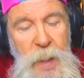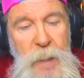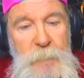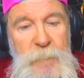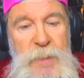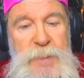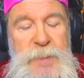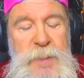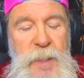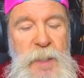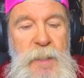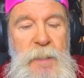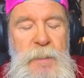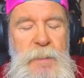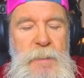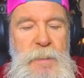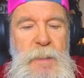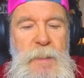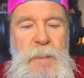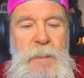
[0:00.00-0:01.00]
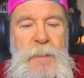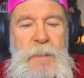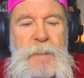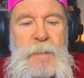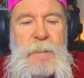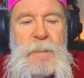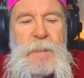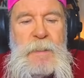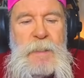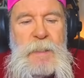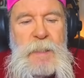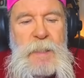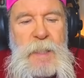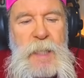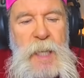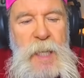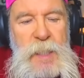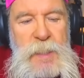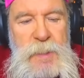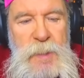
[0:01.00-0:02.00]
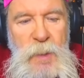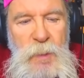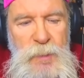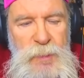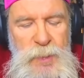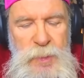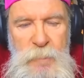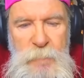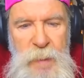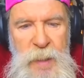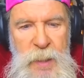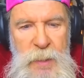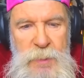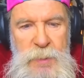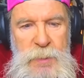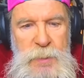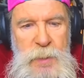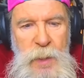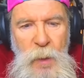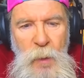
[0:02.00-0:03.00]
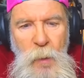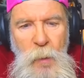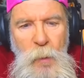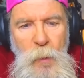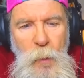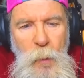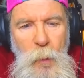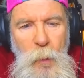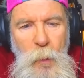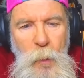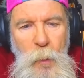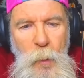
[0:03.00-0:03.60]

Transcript: But see, he used to be so